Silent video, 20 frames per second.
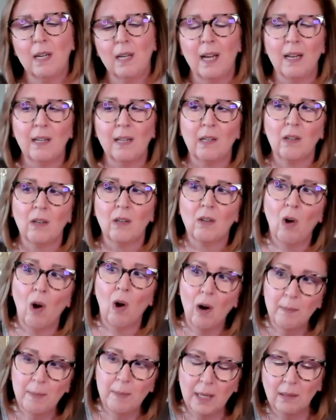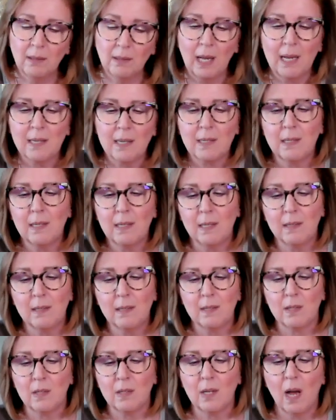and karmic
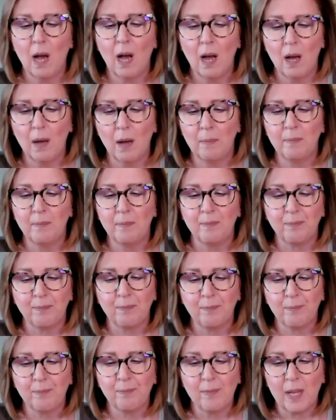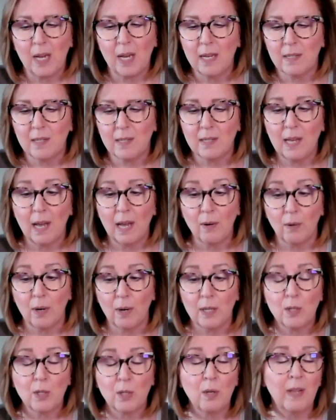lessons, um,
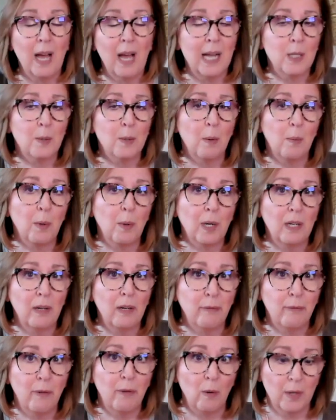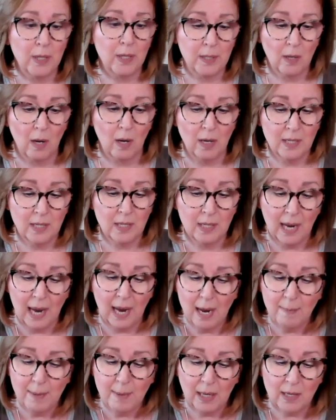etc. So that's what we're going to focus on
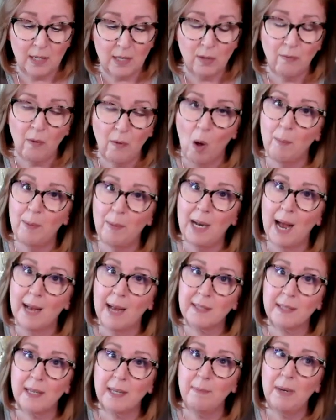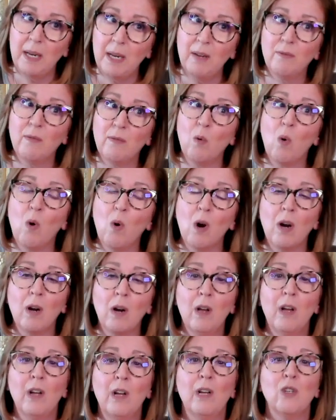today because you've all been asking me
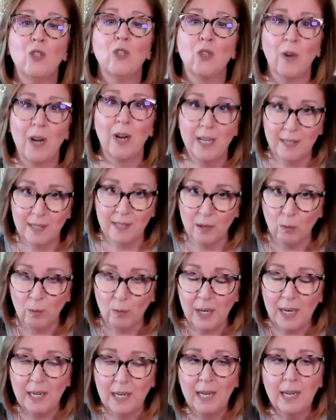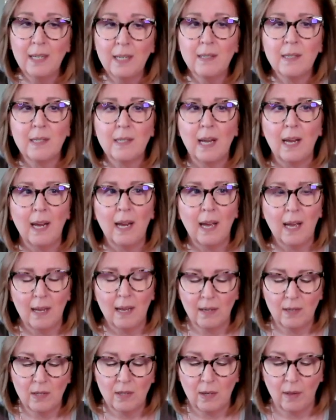for transit readings
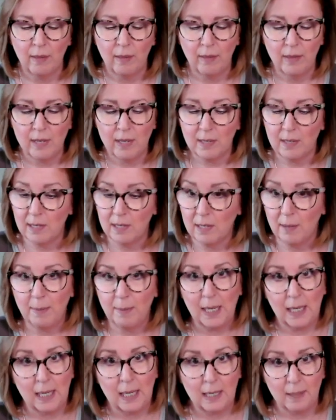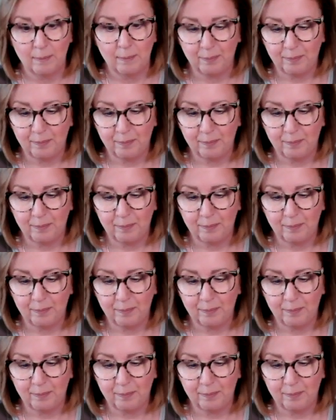and this is a biggie.